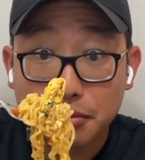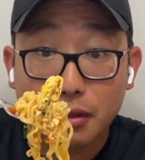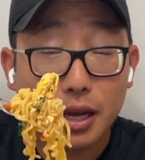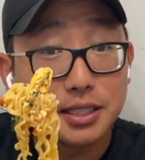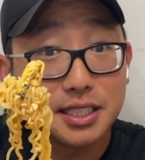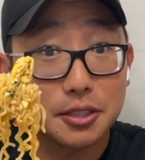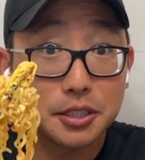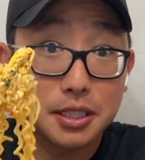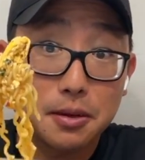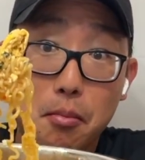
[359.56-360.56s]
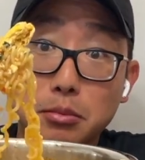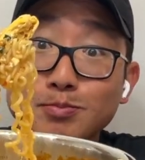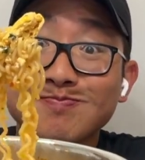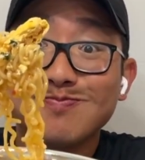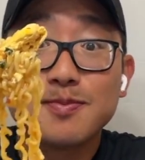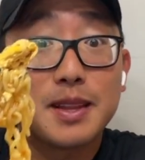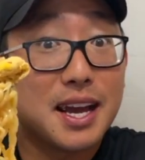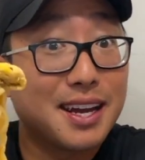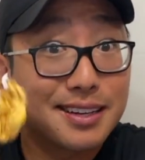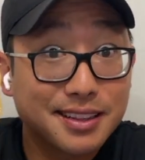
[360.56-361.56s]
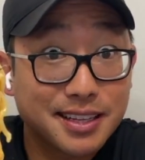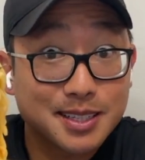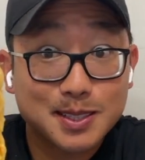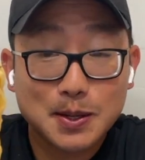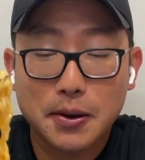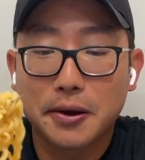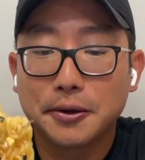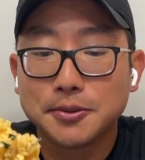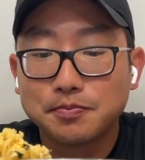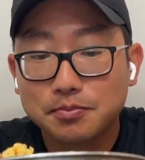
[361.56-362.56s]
And seriously, the egg in this, oh,